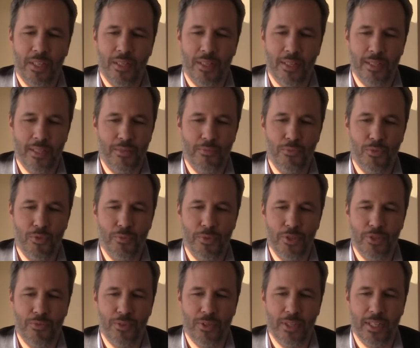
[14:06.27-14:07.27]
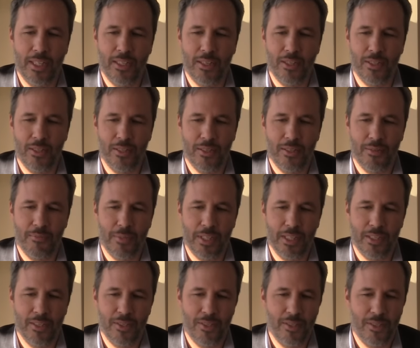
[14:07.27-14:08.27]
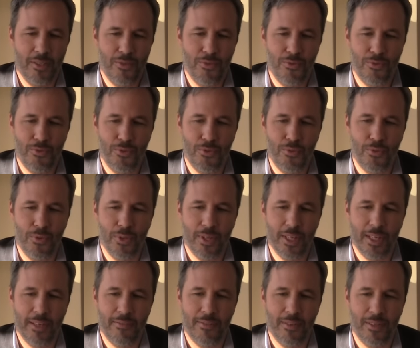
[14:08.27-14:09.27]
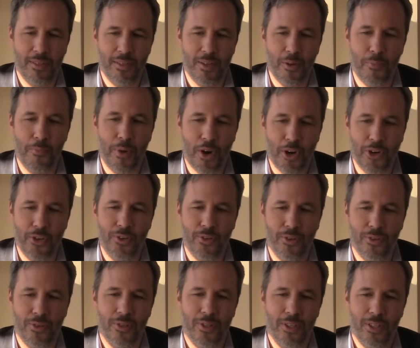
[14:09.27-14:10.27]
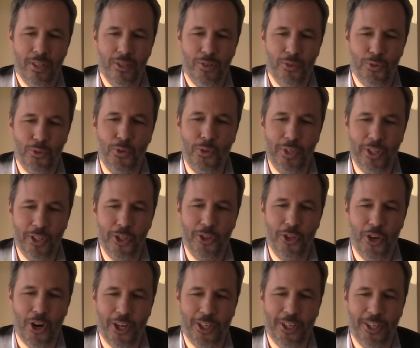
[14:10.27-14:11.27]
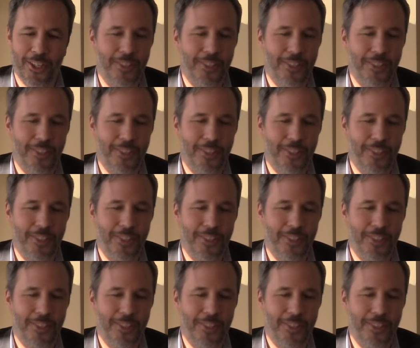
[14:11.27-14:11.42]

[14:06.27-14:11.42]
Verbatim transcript: that's the most beautiful thing uh, because you you will have a, a, partner to go in the dark.